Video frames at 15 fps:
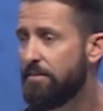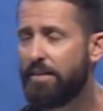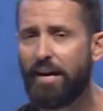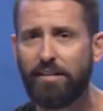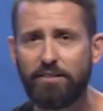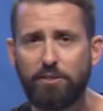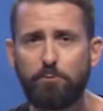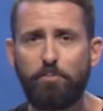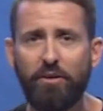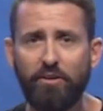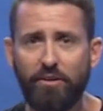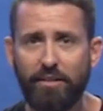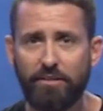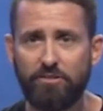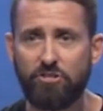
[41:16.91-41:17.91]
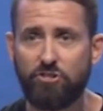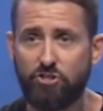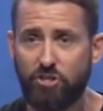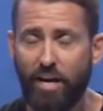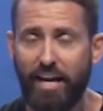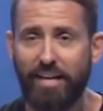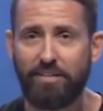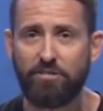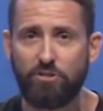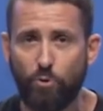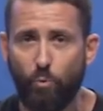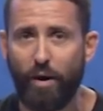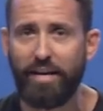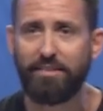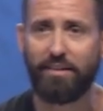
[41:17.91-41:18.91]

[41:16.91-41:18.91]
That experience changed the way